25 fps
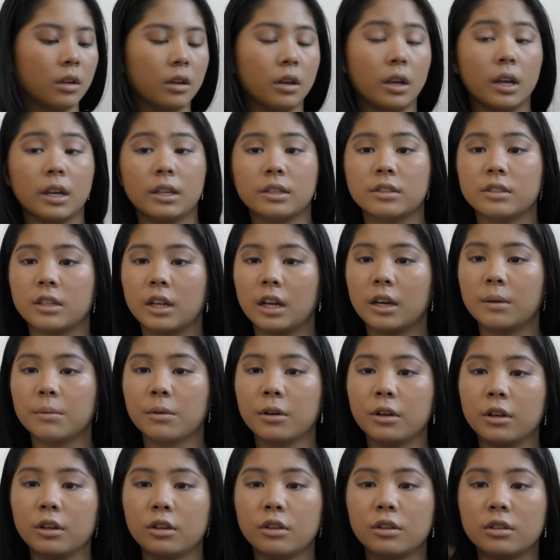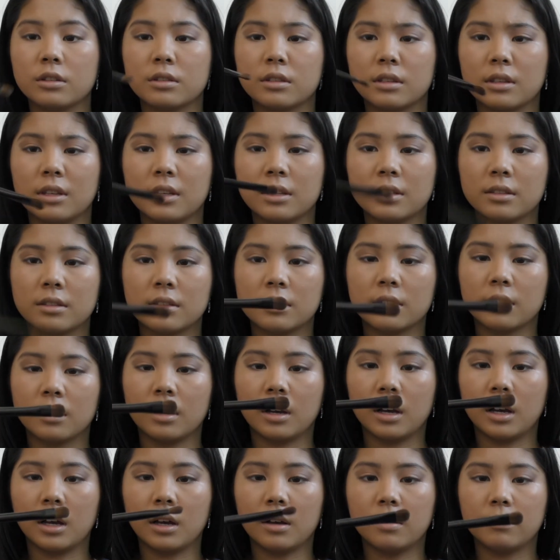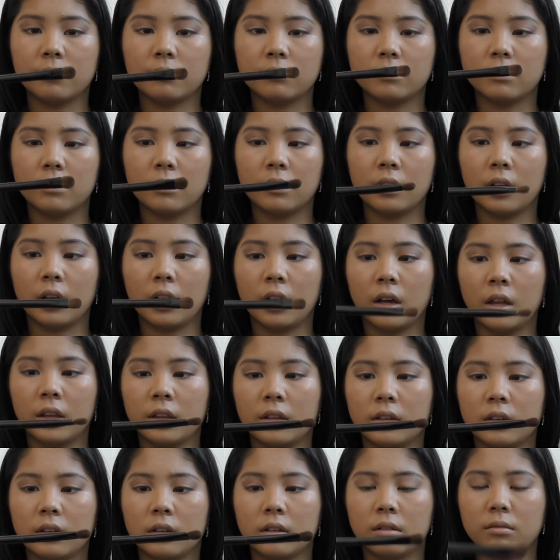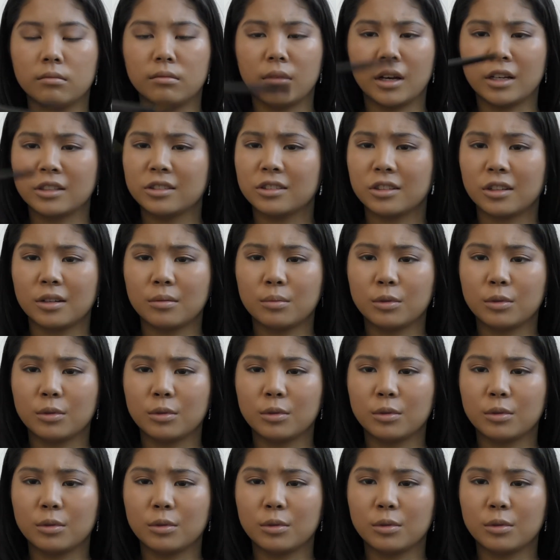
Okay, so now I'm going to use this other eyeshadow